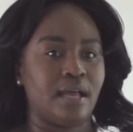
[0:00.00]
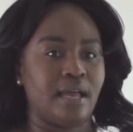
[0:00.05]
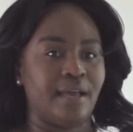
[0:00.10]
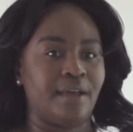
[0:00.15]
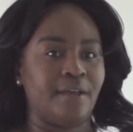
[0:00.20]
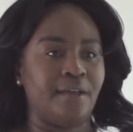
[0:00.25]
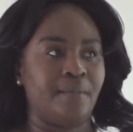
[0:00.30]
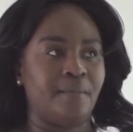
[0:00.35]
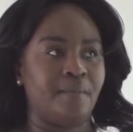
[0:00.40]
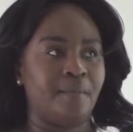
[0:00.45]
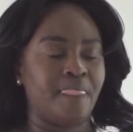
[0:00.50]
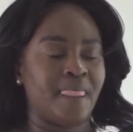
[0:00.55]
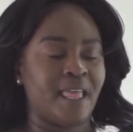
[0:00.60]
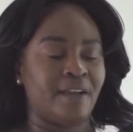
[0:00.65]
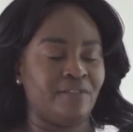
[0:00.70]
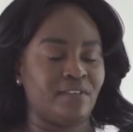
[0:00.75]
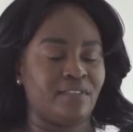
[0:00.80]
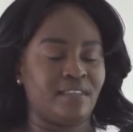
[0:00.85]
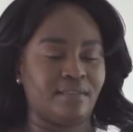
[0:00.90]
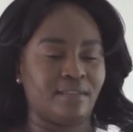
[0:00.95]

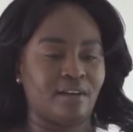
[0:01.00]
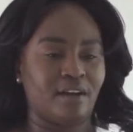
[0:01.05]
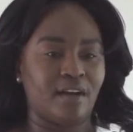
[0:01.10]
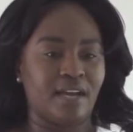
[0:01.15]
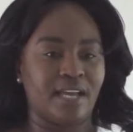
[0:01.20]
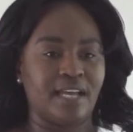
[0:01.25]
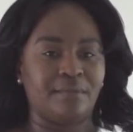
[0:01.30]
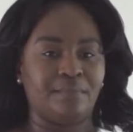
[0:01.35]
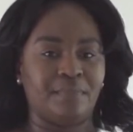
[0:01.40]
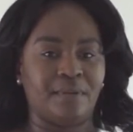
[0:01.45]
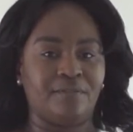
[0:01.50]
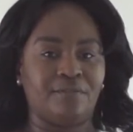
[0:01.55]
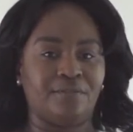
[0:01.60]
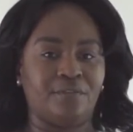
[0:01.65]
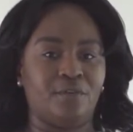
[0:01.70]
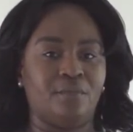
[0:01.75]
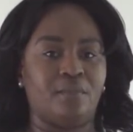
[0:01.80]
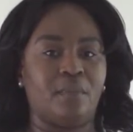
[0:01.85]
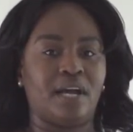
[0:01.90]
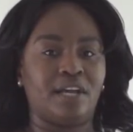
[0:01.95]
everything that I had been
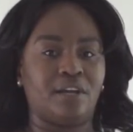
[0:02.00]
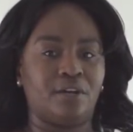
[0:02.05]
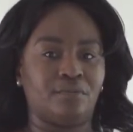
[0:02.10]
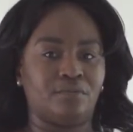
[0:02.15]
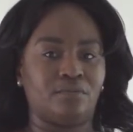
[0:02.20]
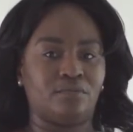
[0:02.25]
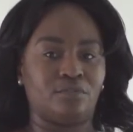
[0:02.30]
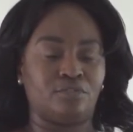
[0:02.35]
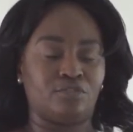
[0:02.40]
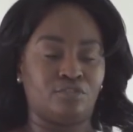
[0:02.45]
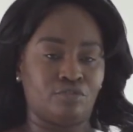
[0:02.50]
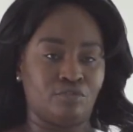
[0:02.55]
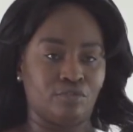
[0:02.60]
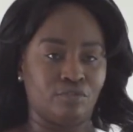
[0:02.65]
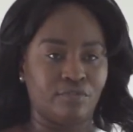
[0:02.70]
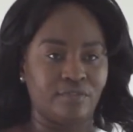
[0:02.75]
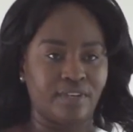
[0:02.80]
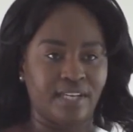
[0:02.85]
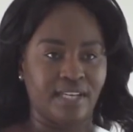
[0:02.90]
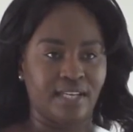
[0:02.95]
through, my own
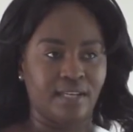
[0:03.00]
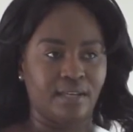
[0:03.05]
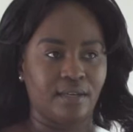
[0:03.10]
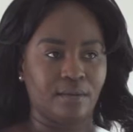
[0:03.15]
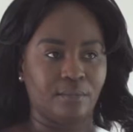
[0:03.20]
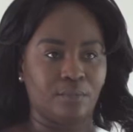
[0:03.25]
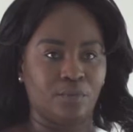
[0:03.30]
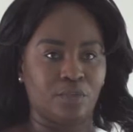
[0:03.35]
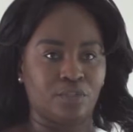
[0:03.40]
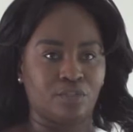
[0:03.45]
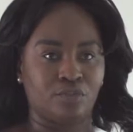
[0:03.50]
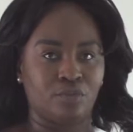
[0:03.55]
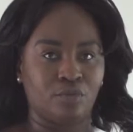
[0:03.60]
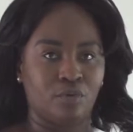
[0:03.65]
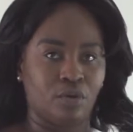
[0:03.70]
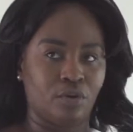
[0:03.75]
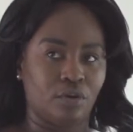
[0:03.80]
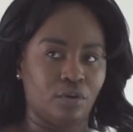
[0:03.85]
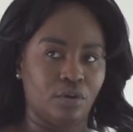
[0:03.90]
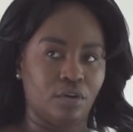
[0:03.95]
story, was
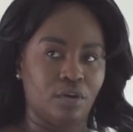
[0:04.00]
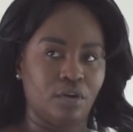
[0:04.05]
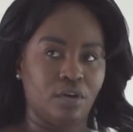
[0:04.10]
not,